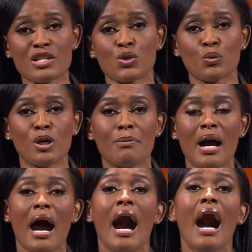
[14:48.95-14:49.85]
this room,
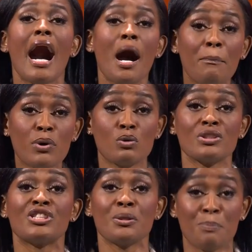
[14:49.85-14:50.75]

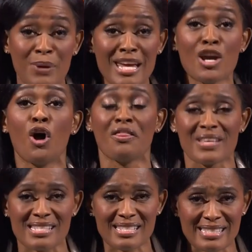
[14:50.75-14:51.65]
humbled to be on
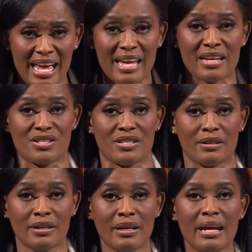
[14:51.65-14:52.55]
this stage,
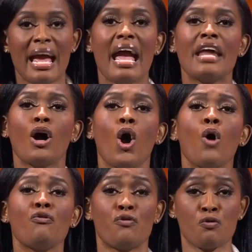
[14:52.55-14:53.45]
and
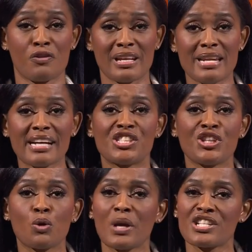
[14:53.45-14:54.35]
hopeful for the next
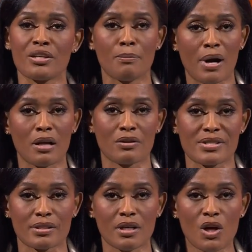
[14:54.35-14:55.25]
generation of
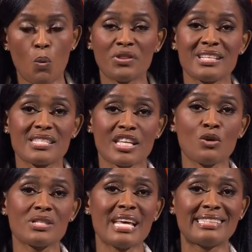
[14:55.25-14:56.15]
ballers, with the
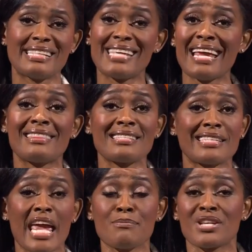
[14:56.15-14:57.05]
skill set to take this
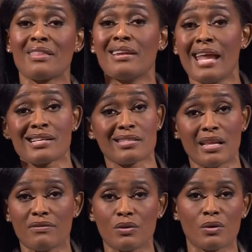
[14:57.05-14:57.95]
game to the next
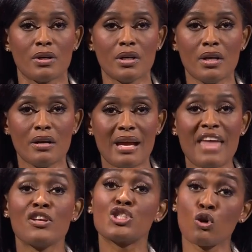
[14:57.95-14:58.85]
level,
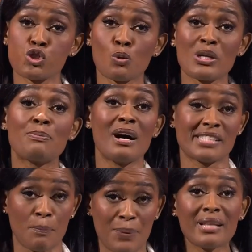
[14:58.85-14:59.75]
and the social
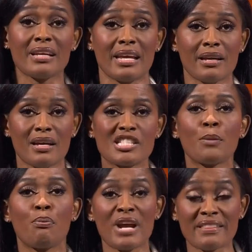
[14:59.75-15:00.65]
responsibility
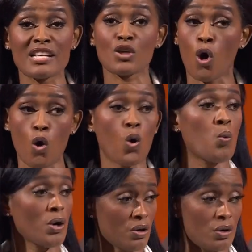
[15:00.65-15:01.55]
to bring this
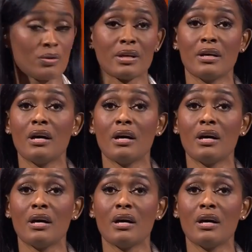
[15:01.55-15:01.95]
whole world